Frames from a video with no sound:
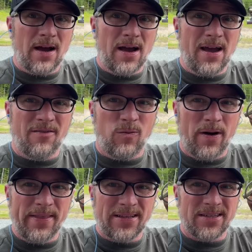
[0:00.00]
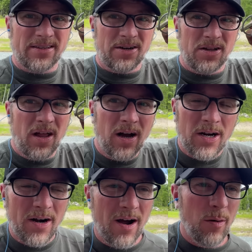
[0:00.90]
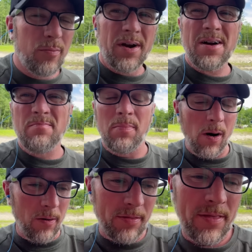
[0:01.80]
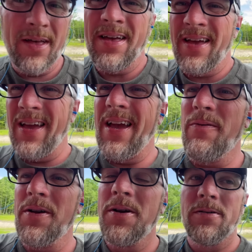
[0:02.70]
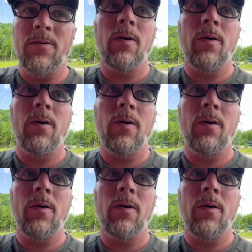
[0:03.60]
I have one that's a little longer. I'll bring them both and we'll use it